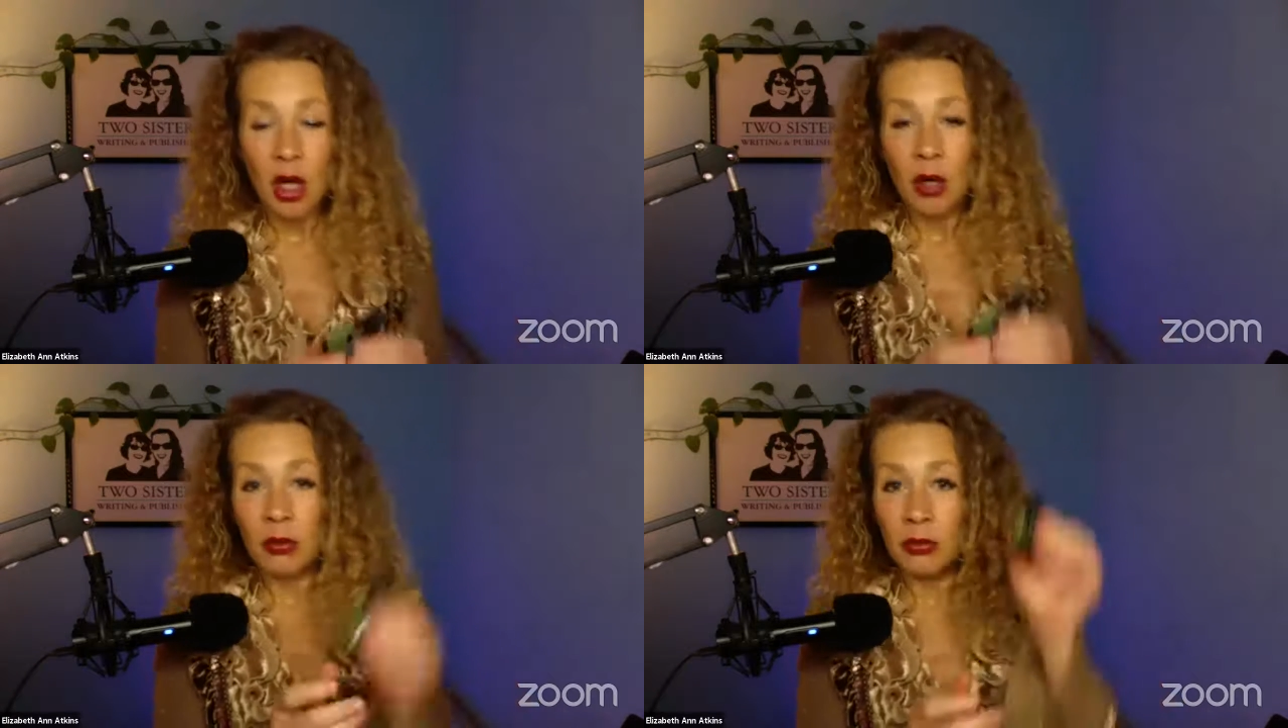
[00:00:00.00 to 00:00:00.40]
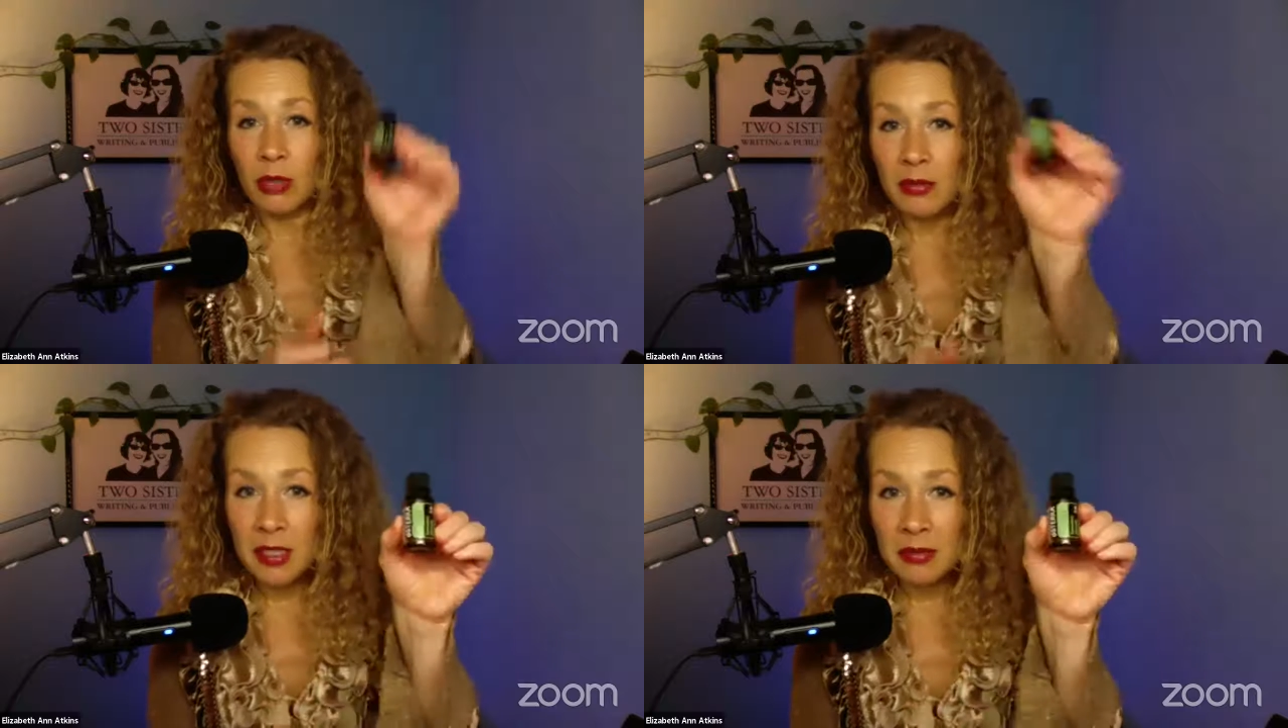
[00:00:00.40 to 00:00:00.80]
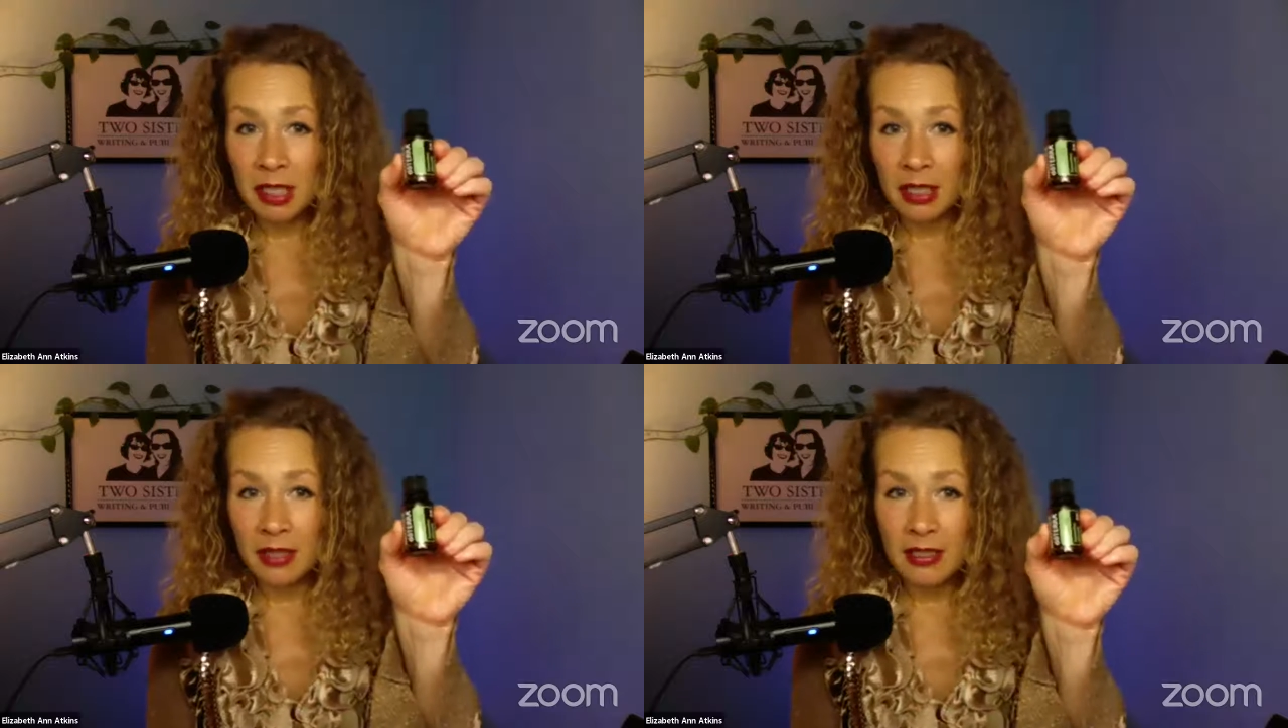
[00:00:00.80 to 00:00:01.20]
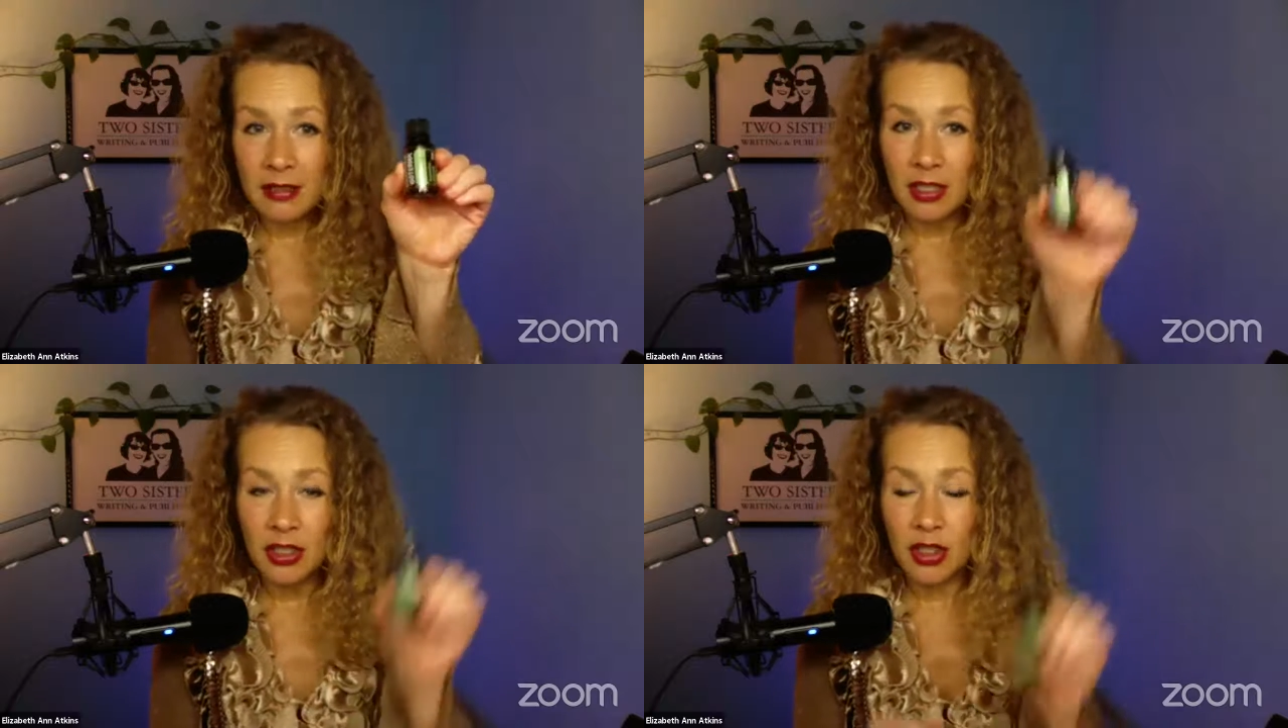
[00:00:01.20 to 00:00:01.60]
rosemary
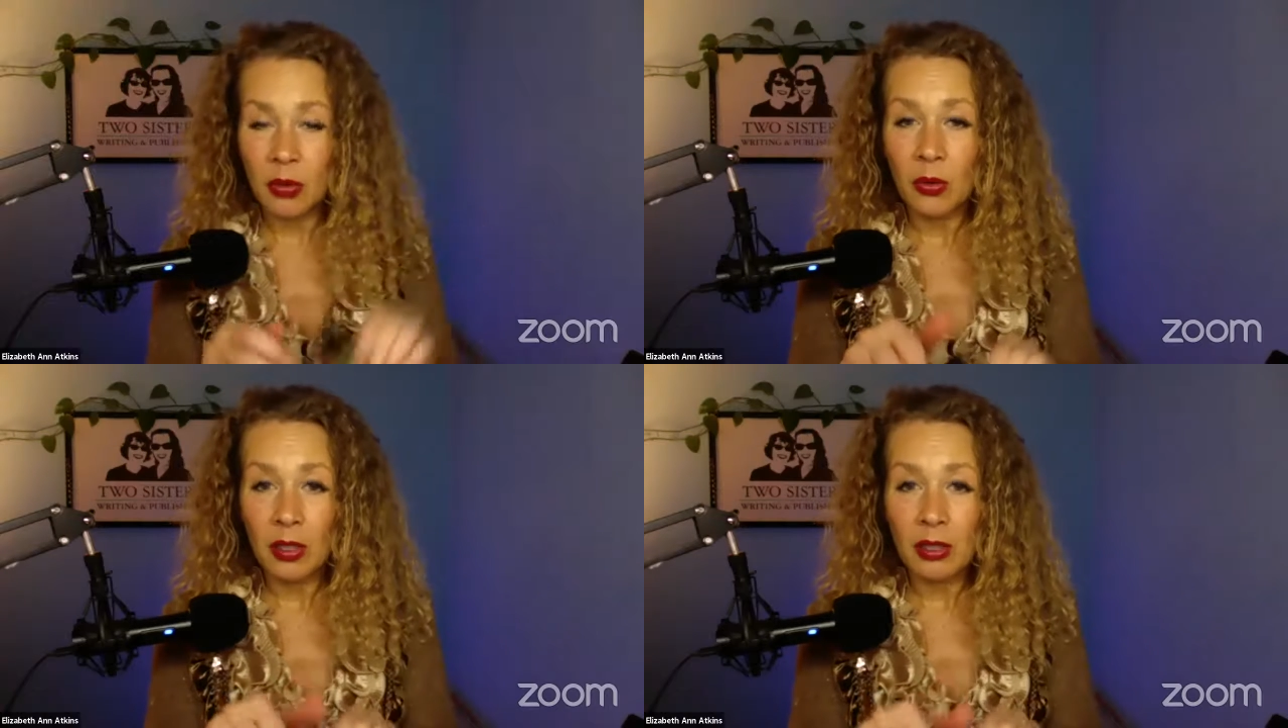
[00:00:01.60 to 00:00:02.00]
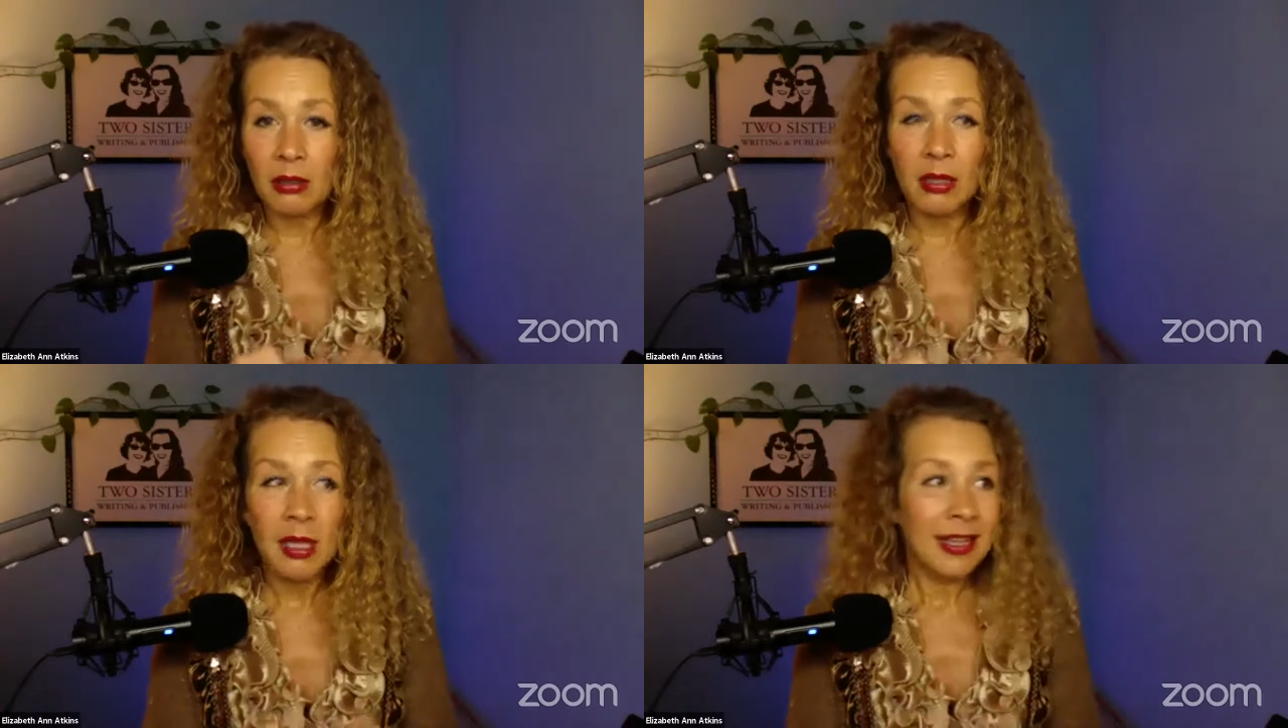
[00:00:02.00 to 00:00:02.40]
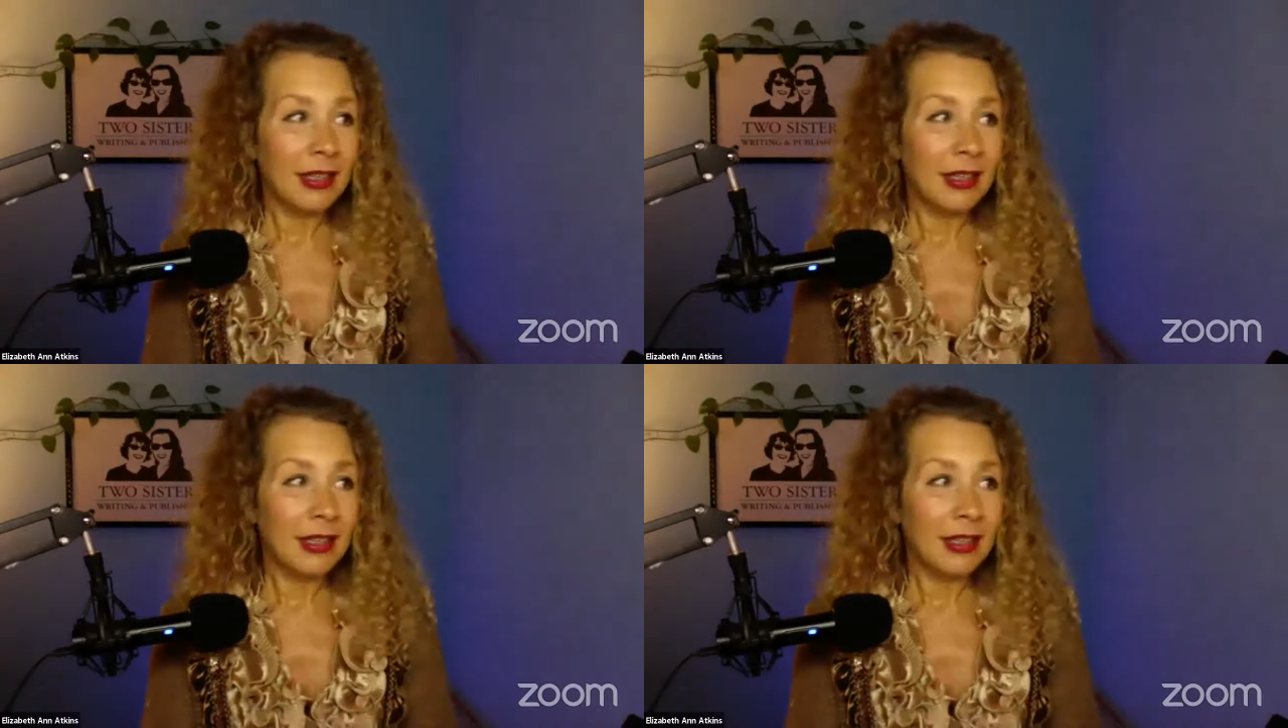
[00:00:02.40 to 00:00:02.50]
essential oil,